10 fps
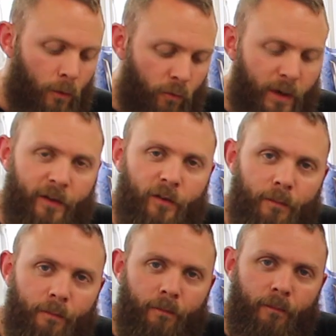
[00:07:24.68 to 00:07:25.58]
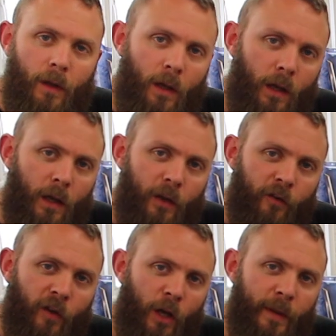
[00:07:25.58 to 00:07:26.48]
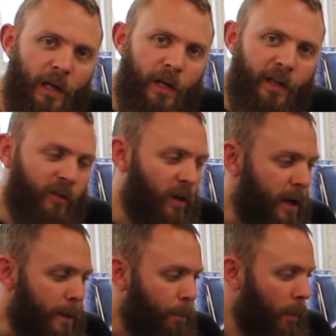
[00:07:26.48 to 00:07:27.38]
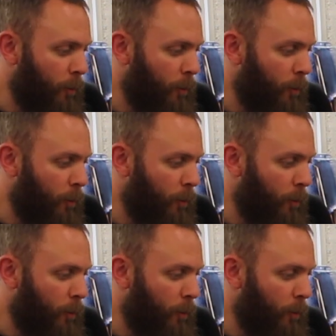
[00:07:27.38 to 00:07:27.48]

Right. Timing light time.